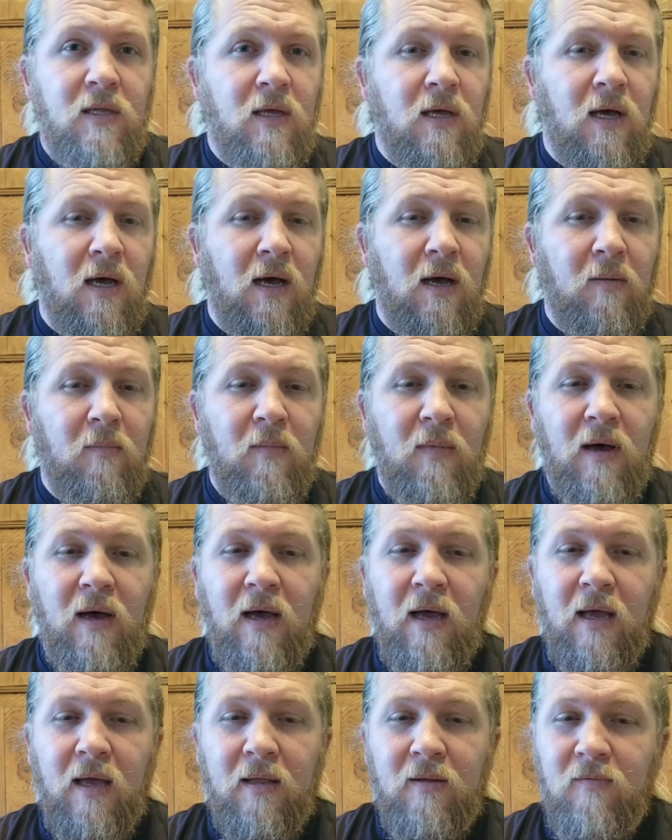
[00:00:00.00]

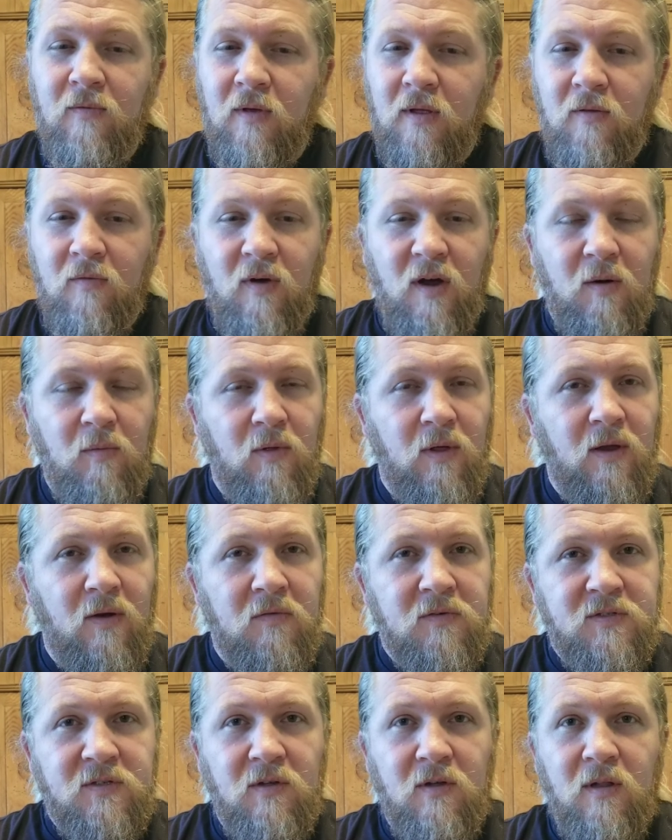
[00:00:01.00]
I invariably, every
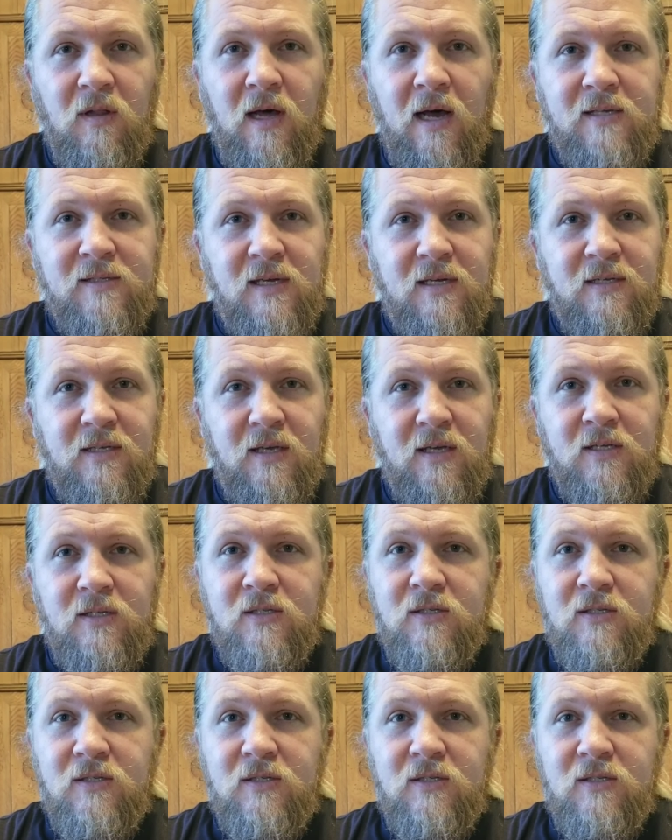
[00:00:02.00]
single class I teach,